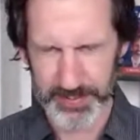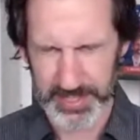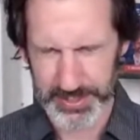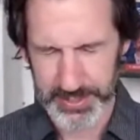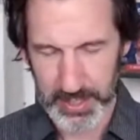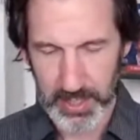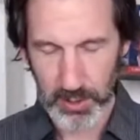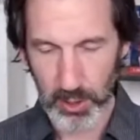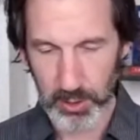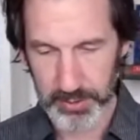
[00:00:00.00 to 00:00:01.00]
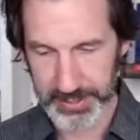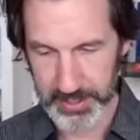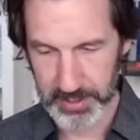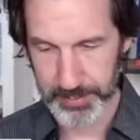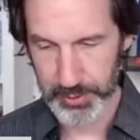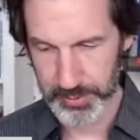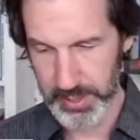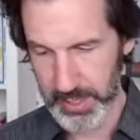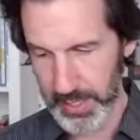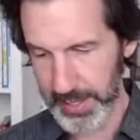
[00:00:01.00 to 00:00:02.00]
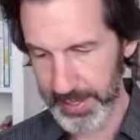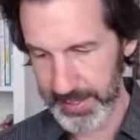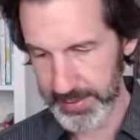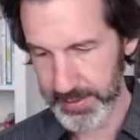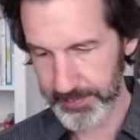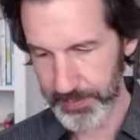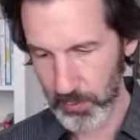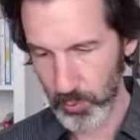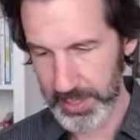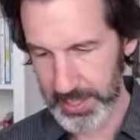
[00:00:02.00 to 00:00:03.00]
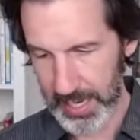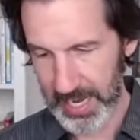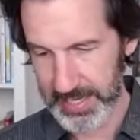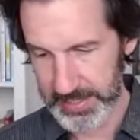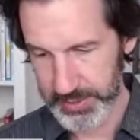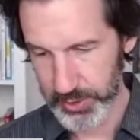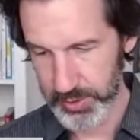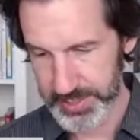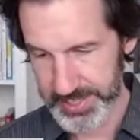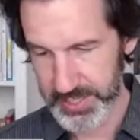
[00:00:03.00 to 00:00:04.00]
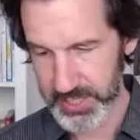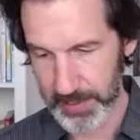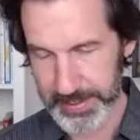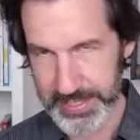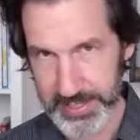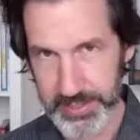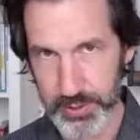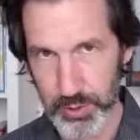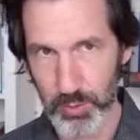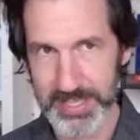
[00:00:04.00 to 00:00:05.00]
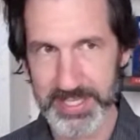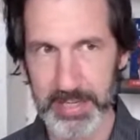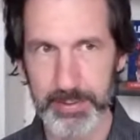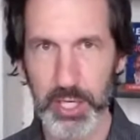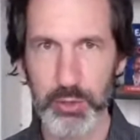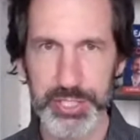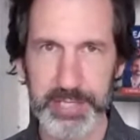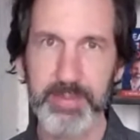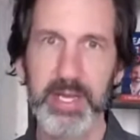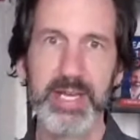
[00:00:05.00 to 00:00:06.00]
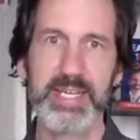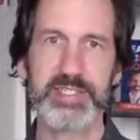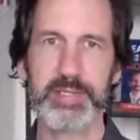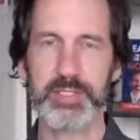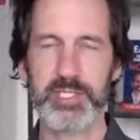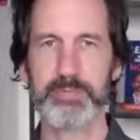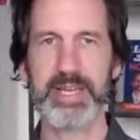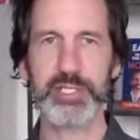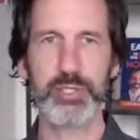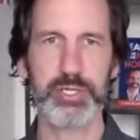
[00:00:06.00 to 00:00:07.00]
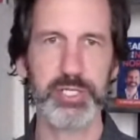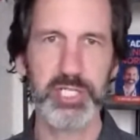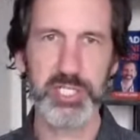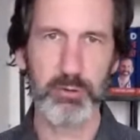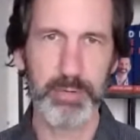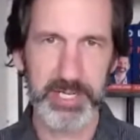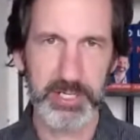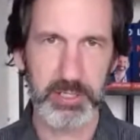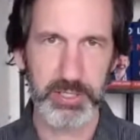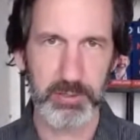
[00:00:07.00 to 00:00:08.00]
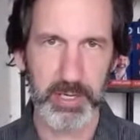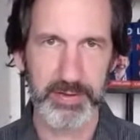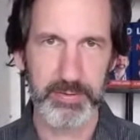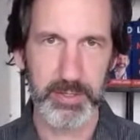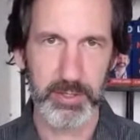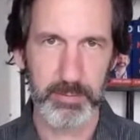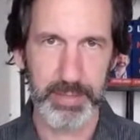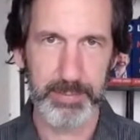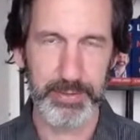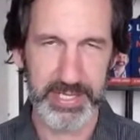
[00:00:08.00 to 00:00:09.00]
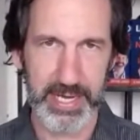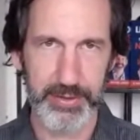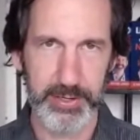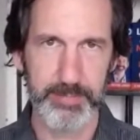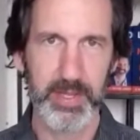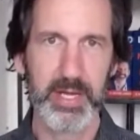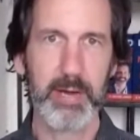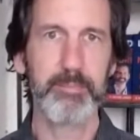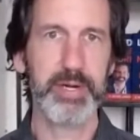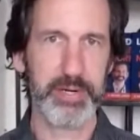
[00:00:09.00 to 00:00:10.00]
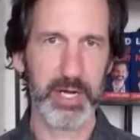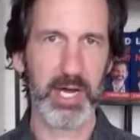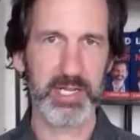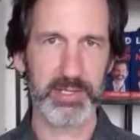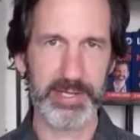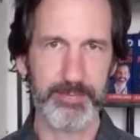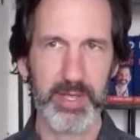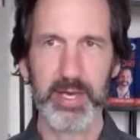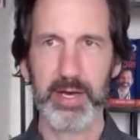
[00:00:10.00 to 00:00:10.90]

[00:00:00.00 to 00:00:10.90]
is longer than a commute. And what I encourage these companies to do, the ones that I'm coaching, is to make sure you're still bringing your people together periodically.